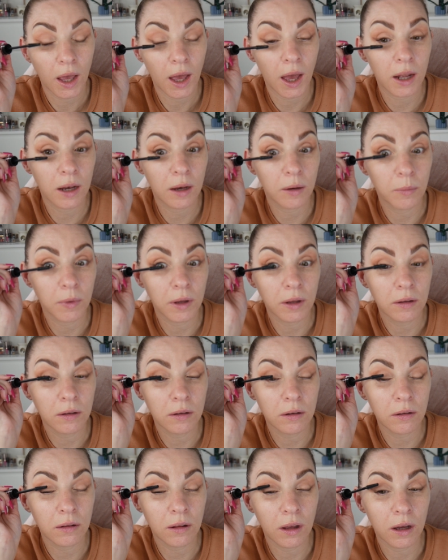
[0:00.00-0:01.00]
I didn't mean to
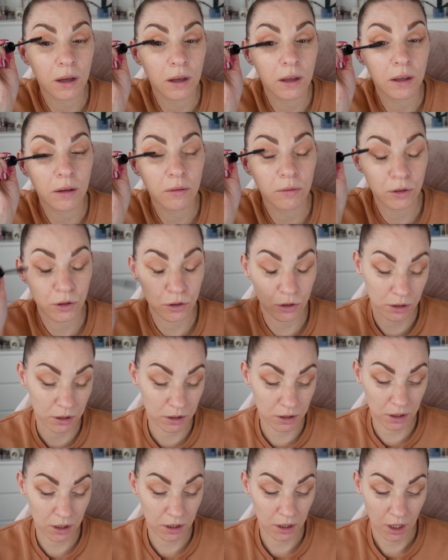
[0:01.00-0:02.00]
do that, it was
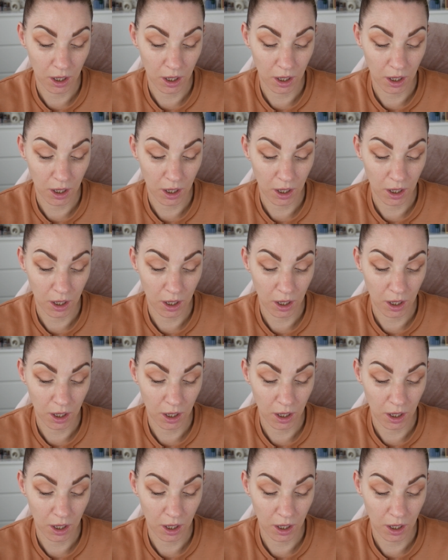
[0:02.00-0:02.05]
just